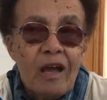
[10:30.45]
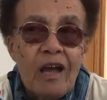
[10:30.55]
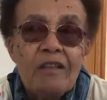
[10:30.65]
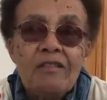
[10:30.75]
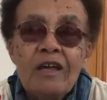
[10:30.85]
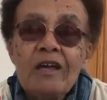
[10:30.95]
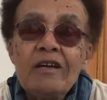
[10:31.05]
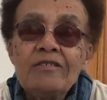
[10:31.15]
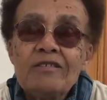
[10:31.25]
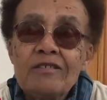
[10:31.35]
and they
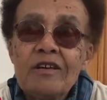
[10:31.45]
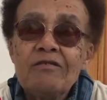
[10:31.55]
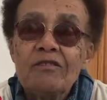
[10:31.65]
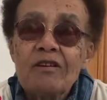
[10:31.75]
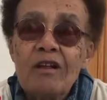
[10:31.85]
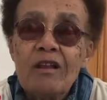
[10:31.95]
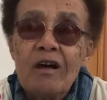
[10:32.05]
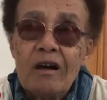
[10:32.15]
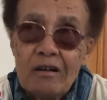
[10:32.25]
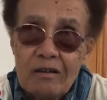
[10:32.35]
had set the
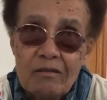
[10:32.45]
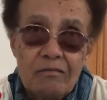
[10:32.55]
clock.